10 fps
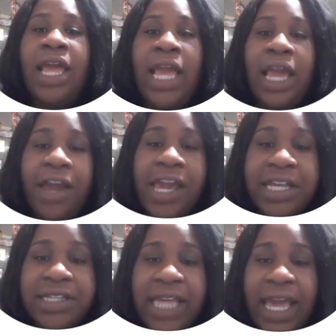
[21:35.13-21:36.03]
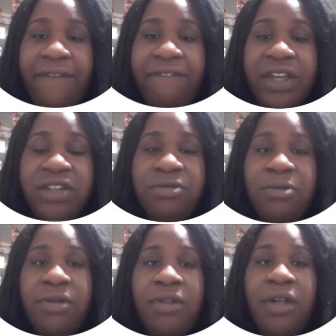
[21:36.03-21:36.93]
Here is a
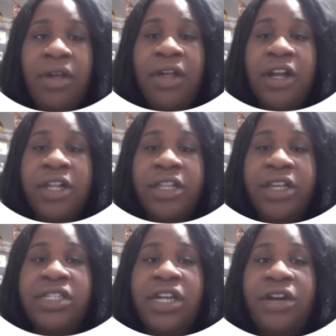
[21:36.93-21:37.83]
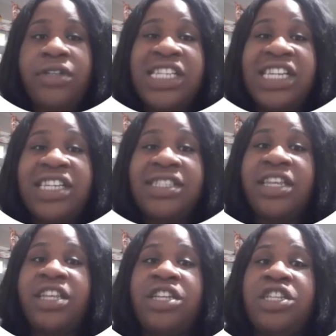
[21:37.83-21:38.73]
visual that shows us
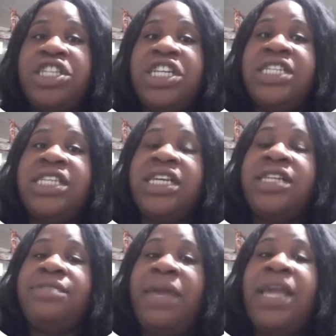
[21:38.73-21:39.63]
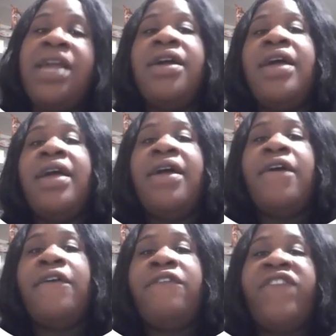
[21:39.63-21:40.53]
G6P.
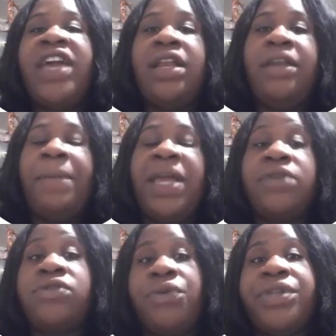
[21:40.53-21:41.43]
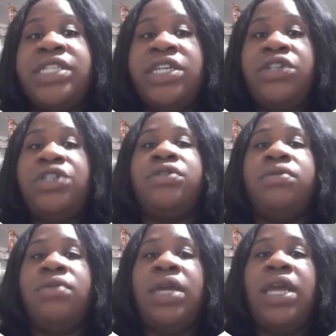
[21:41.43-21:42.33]
Fate depends on
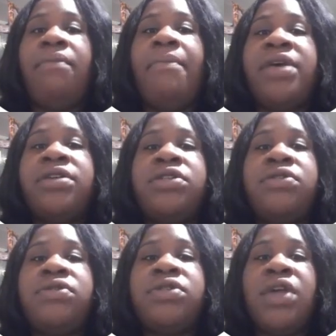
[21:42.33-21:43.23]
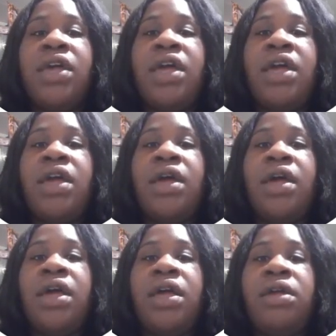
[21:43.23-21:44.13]
tissue. In muscles,
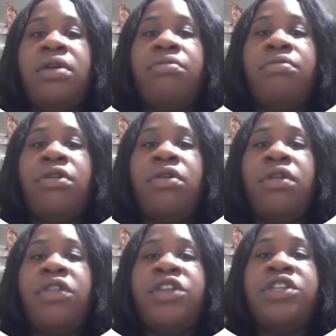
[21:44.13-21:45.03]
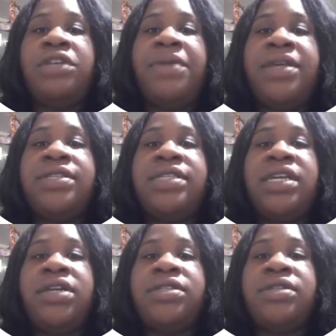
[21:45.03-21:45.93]
the
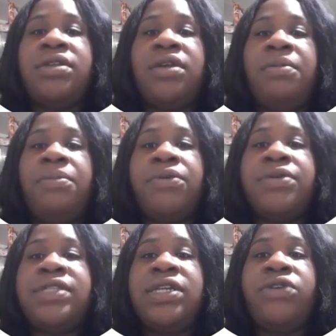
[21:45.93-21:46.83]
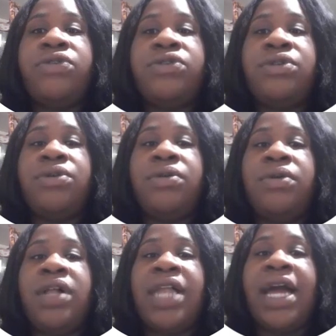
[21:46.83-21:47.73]
GP6 proceeds
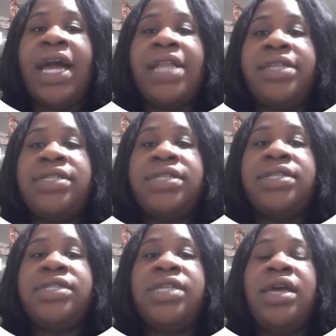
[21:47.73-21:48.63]
through glycolysis.